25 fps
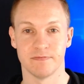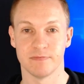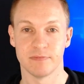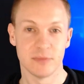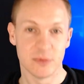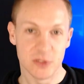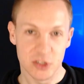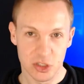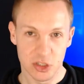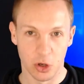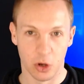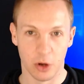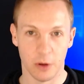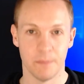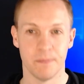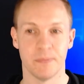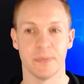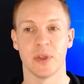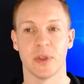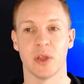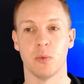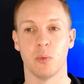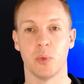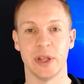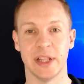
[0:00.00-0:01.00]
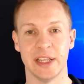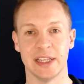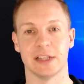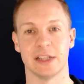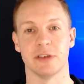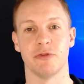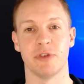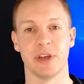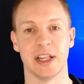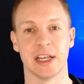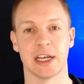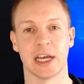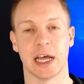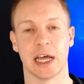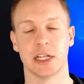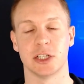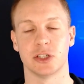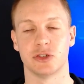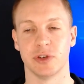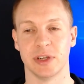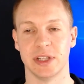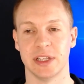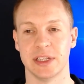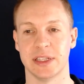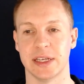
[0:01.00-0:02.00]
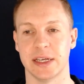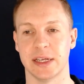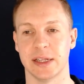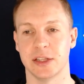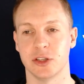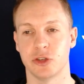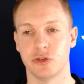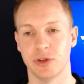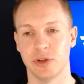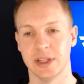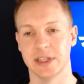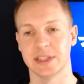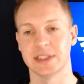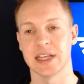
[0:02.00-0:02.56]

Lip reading: So we need to really kind of drill it